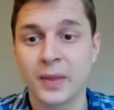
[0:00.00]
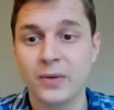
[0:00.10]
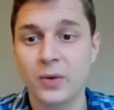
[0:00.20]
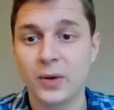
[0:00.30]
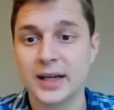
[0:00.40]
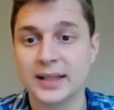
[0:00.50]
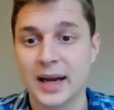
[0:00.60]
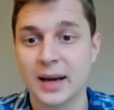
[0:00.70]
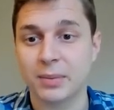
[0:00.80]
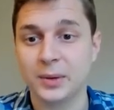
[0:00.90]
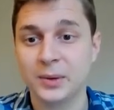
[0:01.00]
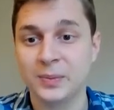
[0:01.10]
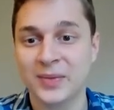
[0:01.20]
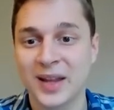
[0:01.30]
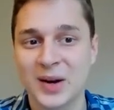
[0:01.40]
For example,
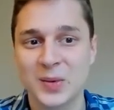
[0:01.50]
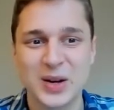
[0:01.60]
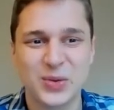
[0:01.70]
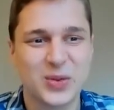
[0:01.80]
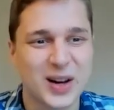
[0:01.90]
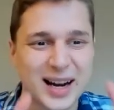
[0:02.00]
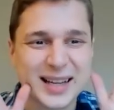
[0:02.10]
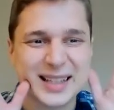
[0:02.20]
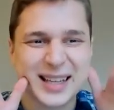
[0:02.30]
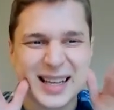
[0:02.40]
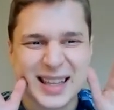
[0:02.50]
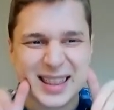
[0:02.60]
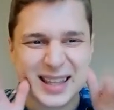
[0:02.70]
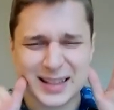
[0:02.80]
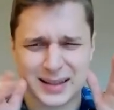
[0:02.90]
we find
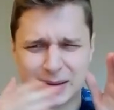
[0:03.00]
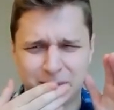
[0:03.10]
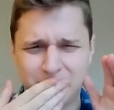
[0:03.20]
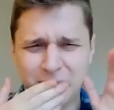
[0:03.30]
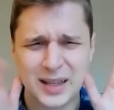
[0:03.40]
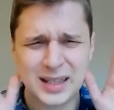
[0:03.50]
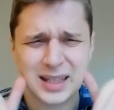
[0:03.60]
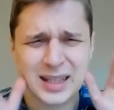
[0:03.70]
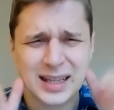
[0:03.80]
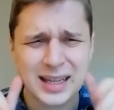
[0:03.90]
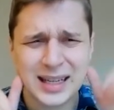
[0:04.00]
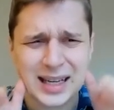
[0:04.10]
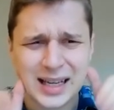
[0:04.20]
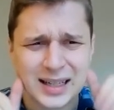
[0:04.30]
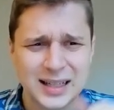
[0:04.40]
this sneaky
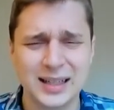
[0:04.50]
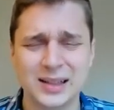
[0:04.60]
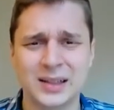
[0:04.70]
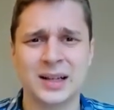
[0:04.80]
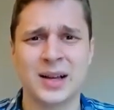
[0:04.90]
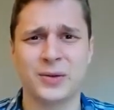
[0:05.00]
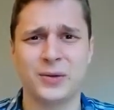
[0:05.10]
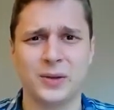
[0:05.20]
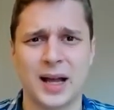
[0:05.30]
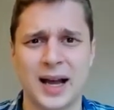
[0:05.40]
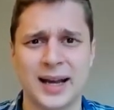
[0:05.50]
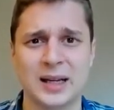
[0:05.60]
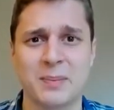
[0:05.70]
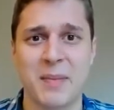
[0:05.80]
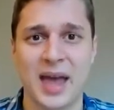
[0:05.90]
little
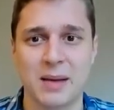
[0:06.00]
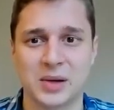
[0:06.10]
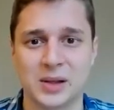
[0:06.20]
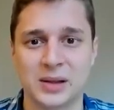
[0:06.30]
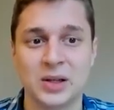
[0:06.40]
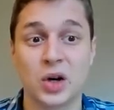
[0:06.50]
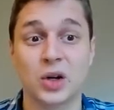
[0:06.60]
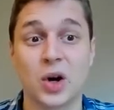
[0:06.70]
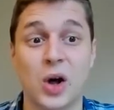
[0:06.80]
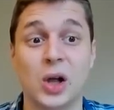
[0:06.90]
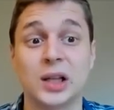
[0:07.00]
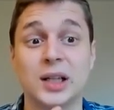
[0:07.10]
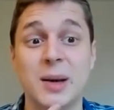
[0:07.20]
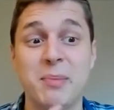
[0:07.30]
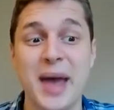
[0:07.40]
flying mammal called
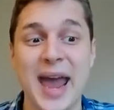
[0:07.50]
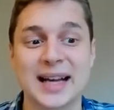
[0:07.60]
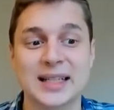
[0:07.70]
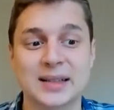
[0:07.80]
a bat.